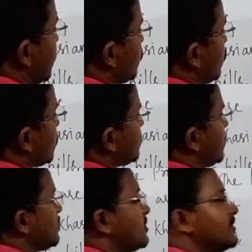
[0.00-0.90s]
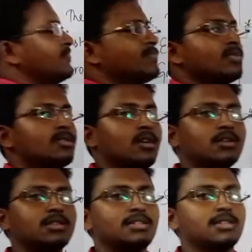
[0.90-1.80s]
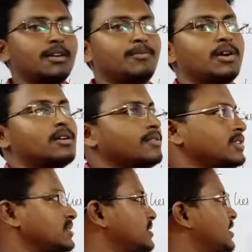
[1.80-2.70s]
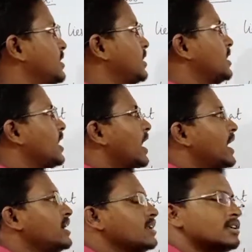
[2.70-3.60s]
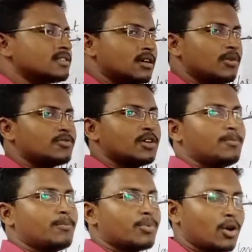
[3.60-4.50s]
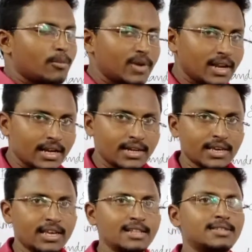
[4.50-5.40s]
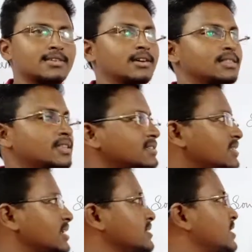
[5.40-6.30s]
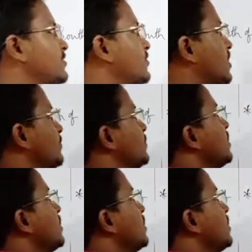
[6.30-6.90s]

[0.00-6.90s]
towards this northeastern part of this country. And some of the prominent hills in this region from